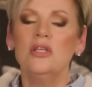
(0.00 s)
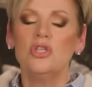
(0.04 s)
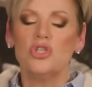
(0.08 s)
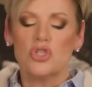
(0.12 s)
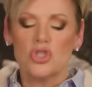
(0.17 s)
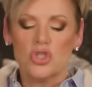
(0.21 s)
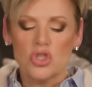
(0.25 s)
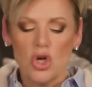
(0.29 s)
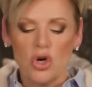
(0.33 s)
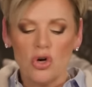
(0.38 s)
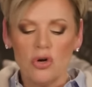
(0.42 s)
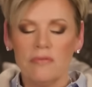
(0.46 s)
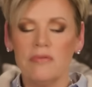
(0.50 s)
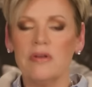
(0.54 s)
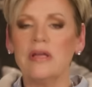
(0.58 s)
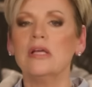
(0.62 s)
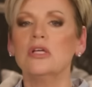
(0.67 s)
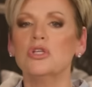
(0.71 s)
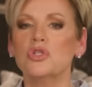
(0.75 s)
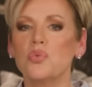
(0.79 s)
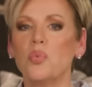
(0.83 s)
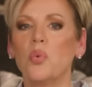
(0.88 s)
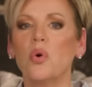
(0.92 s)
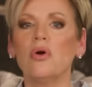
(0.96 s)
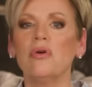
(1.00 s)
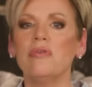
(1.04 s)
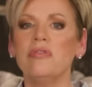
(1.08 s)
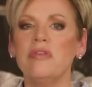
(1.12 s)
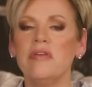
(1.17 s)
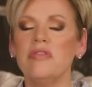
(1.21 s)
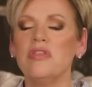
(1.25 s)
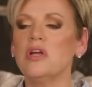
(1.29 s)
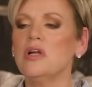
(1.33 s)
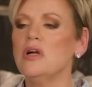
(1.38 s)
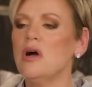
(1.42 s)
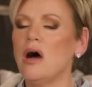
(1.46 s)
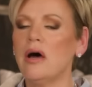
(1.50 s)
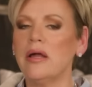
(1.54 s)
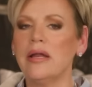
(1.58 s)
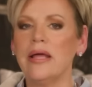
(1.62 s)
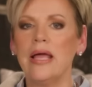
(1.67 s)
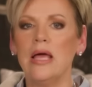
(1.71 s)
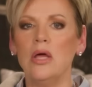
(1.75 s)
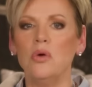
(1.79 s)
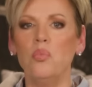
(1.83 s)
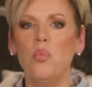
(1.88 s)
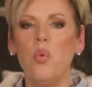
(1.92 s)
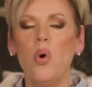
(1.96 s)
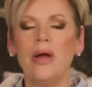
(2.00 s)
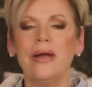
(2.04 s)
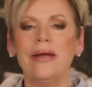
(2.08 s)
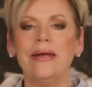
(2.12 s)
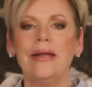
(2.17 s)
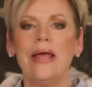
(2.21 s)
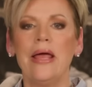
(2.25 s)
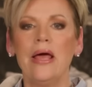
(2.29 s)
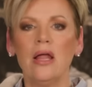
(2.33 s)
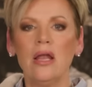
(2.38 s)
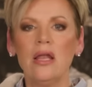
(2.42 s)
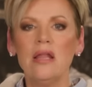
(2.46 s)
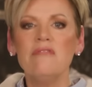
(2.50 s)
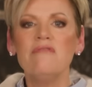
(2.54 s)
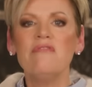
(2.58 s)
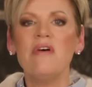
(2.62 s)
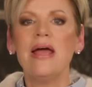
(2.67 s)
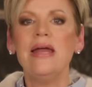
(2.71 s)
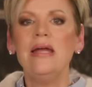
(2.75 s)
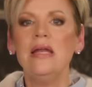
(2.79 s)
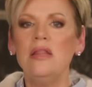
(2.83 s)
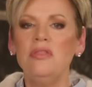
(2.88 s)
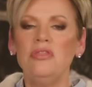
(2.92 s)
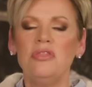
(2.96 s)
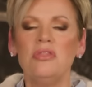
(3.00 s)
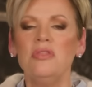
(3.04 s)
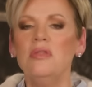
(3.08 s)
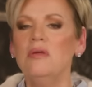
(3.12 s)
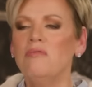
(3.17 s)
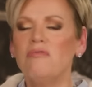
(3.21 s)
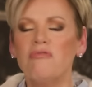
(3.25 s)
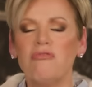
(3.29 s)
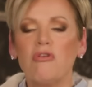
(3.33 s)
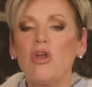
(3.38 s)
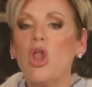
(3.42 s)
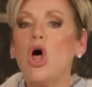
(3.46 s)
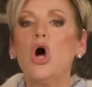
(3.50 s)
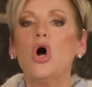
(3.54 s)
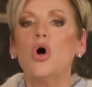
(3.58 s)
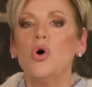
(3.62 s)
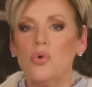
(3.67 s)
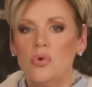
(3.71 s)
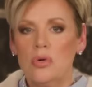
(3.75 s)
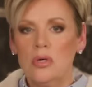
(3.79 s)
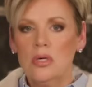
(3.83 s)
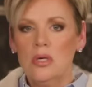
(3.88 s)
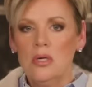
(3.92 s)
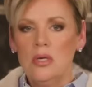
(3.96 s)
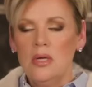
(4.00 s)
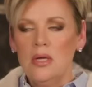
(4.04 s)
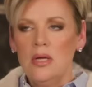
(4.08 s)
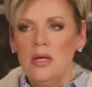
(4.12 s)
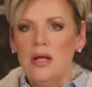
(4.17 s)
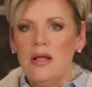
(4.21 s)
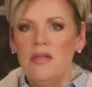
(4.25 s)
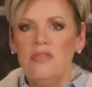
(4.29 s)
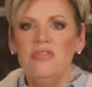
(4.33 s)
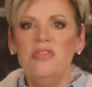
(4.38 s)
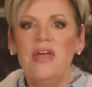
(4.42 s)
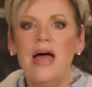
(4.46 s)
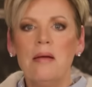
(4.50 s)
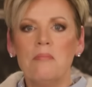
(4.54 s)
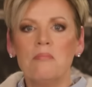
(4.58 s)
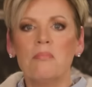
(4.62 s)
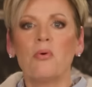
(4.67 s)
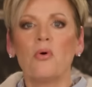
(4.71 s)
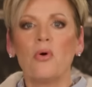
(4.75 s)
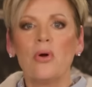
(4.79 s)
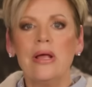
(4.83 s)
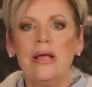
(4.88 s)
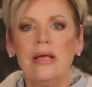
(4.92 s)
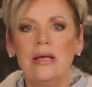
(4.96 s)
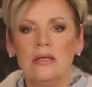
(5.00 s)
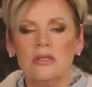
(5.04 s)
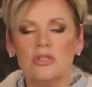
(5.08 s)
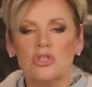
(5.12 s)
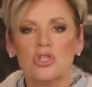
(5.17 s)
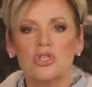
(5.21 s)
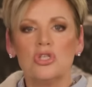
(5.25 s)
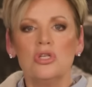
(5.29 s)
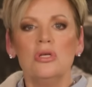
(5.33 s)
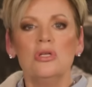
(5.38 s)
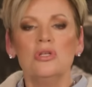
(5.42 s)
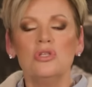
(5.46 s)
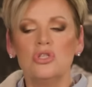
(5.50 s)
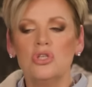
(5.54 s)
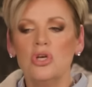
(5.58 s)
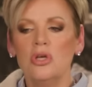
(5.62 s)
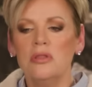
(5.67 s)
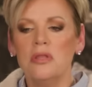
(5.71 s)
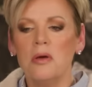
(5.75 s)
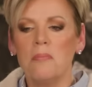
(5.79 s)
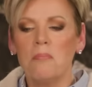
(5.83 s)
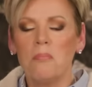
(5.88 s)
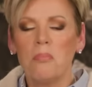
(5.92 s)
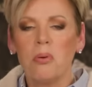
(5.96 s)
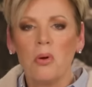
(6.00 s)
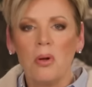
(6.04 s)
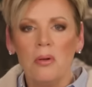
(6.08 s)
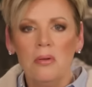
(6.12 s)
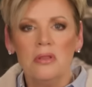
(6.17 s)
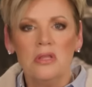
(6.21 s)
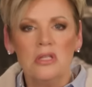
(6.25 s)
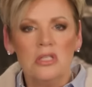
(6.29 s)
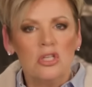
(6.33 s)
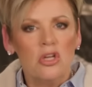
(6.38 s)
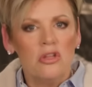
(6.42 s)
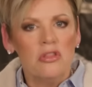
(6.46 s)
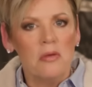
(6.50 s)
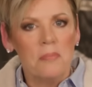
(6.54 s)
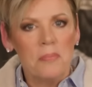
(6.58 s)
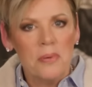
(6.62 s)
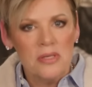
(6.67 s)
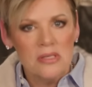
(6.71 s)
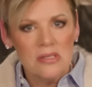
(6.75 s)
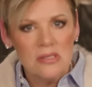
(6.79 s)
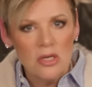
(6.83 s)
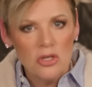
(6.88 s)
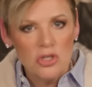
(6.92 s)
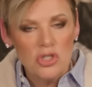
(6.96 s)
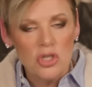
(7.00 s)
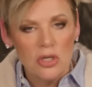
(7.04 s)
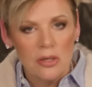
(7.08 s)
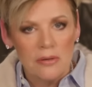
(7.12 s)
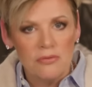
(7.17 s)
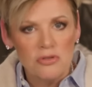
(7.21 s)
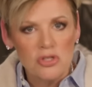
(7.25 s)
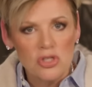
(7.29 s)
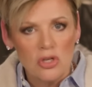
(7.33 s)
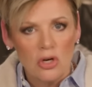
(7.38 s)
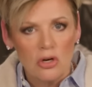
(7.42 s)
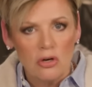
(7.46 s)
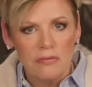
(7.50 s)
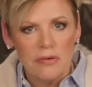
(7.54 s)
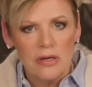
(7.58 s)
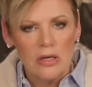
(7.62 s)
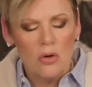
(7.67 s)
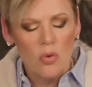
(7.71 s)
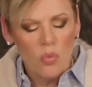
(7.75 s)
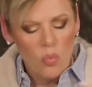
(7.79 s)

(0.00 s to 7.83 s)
Serving is worthy of the Godhead. What an elevated flow that brings to the position of serving.